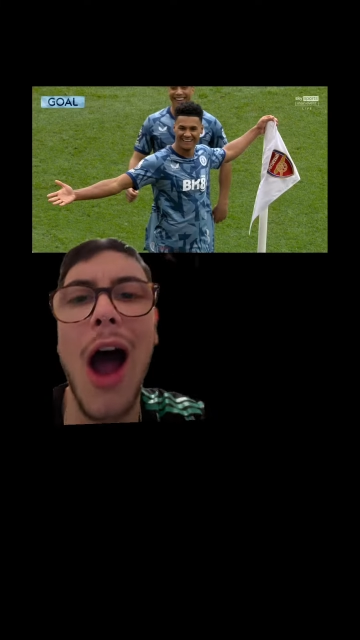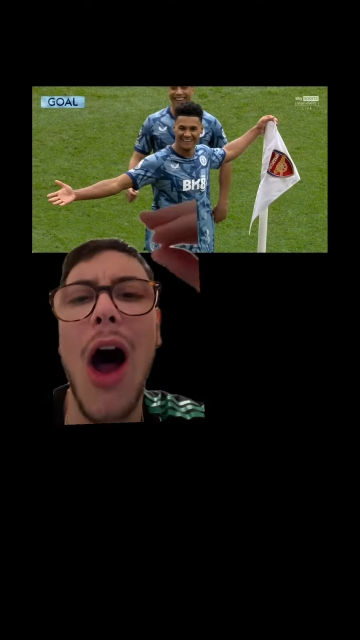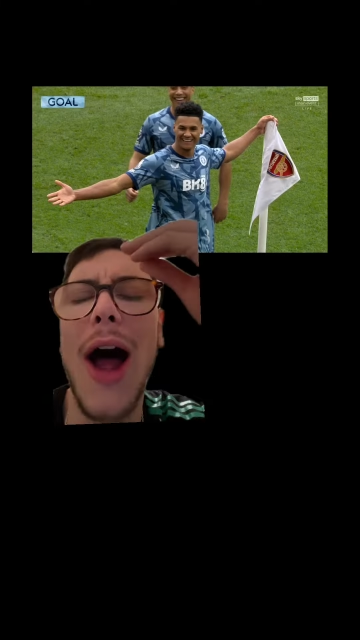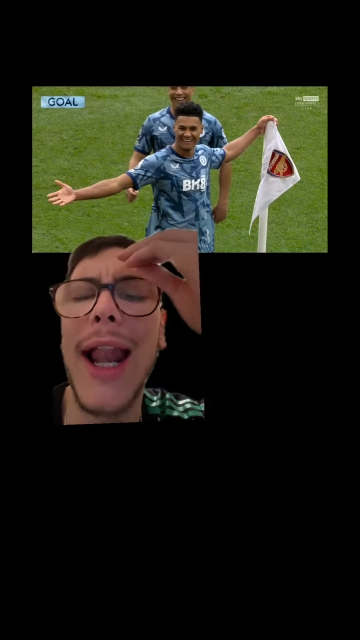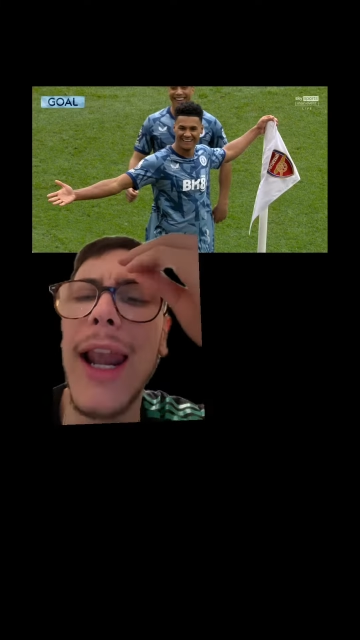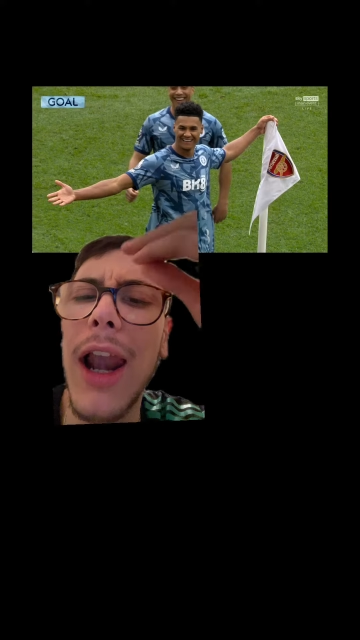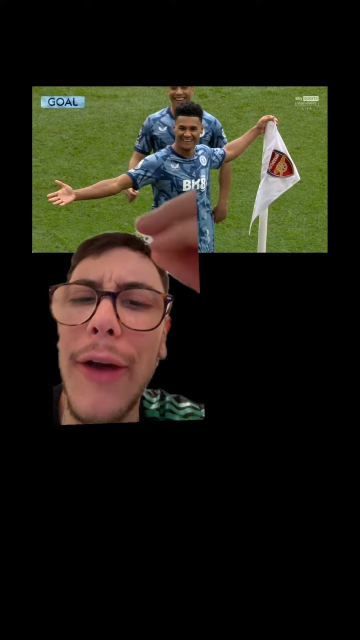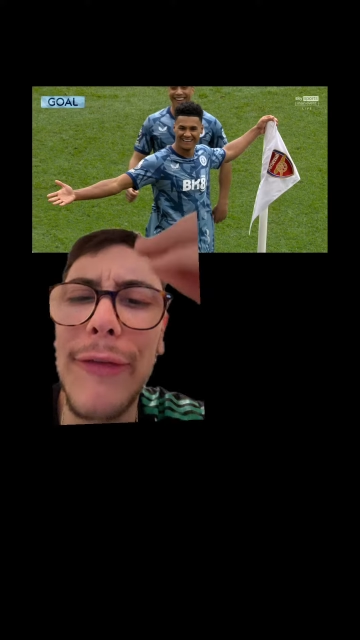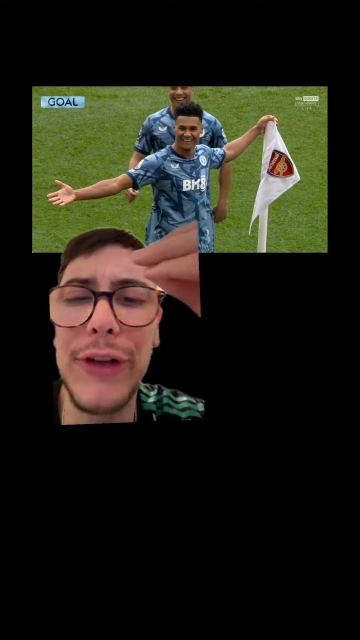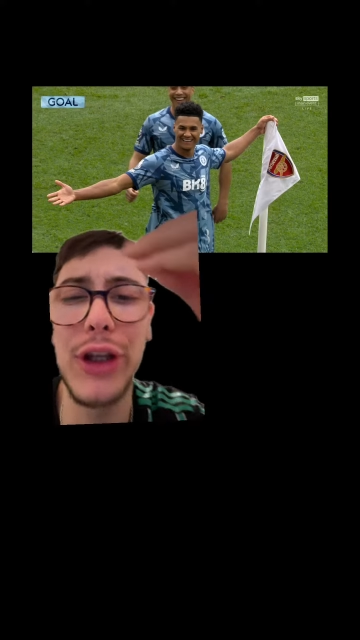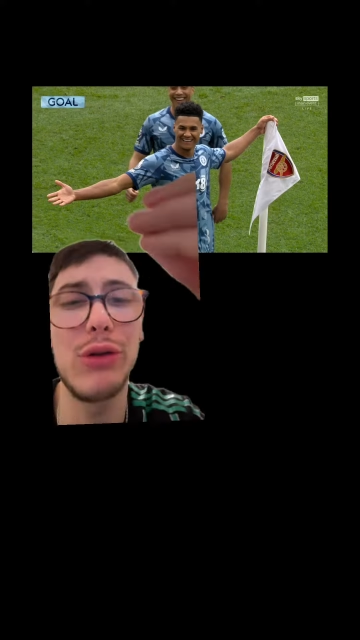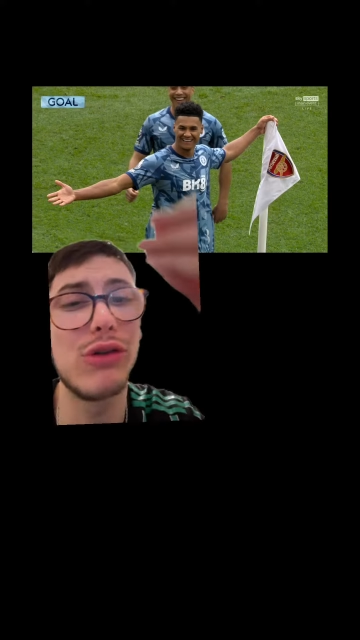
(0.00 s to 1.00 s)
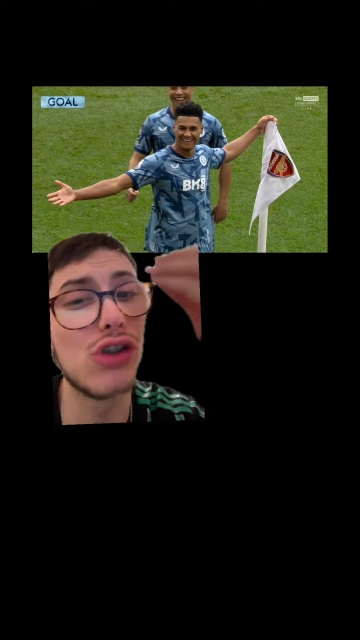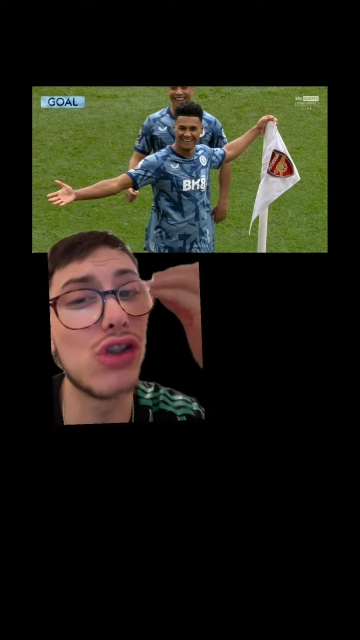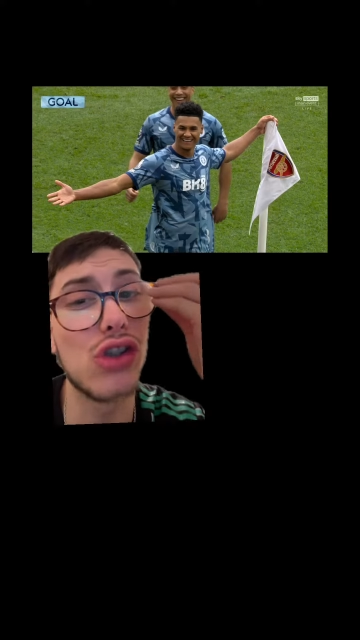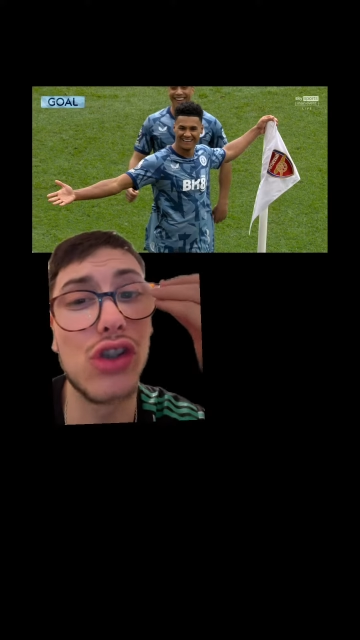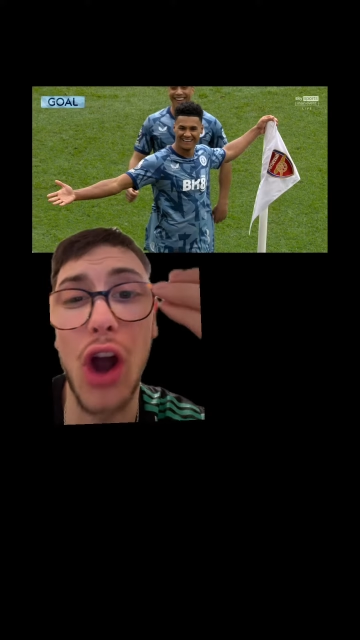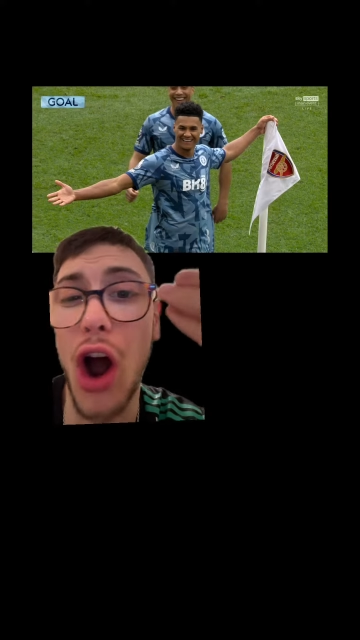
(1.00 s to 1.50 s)
I love you
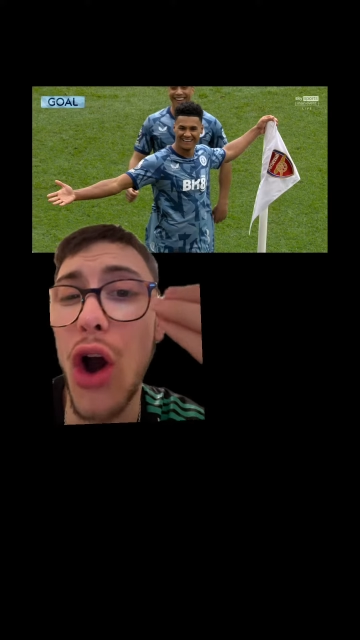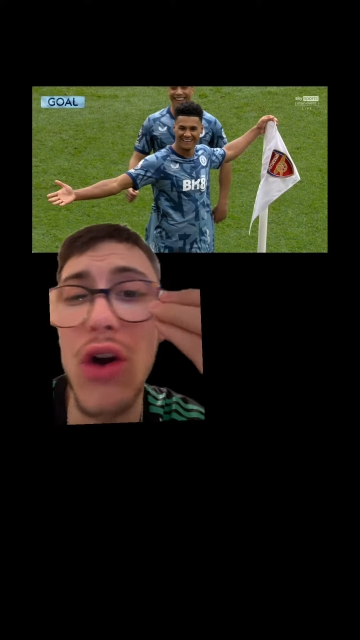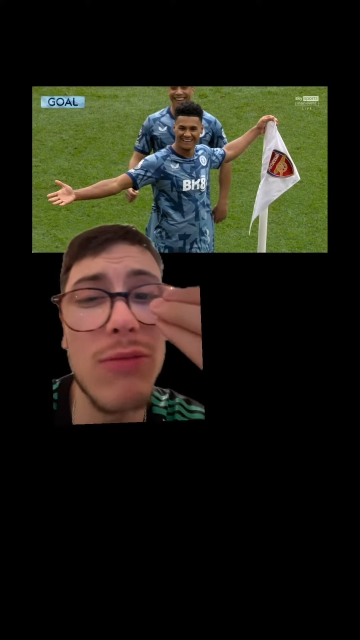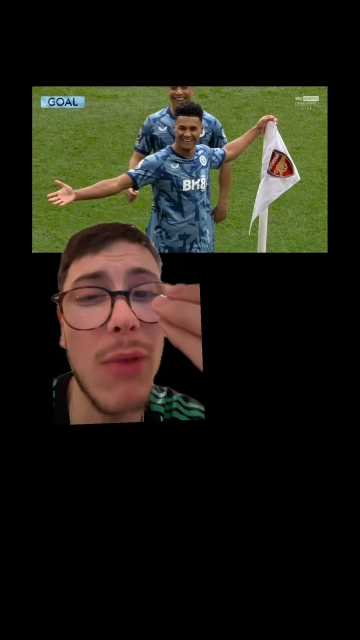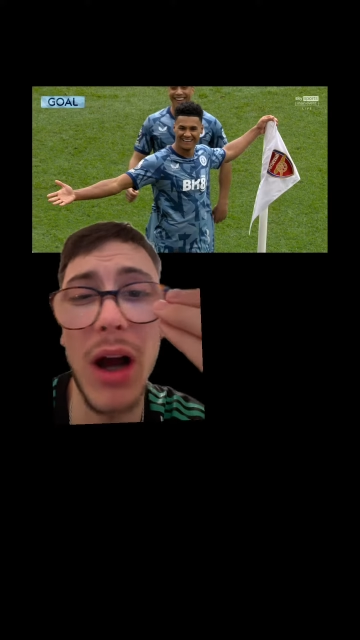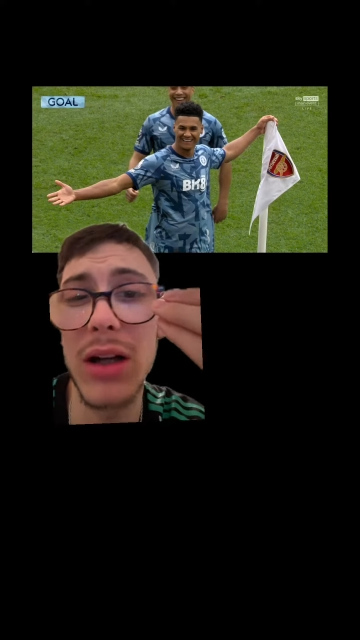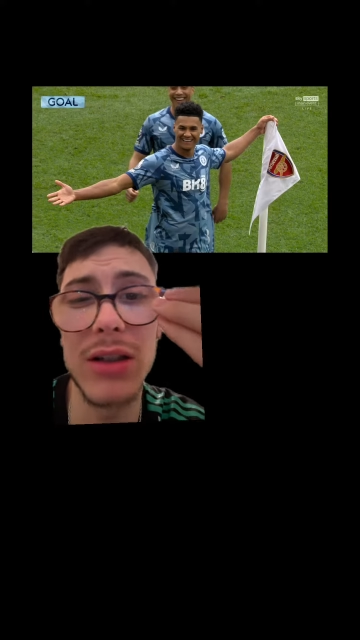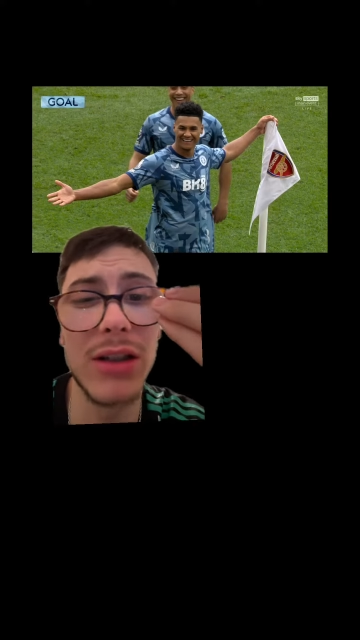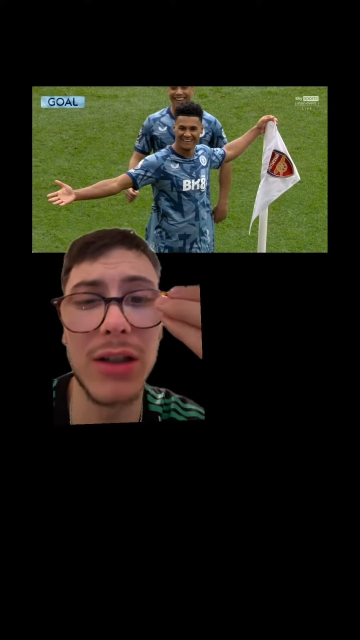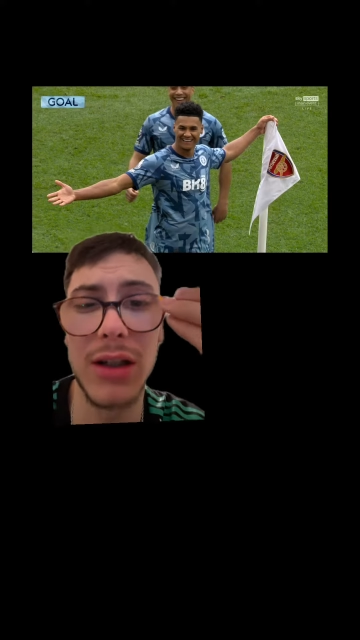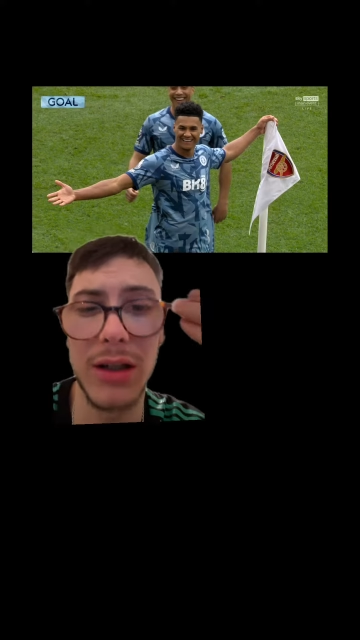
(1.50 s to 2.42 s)
so much.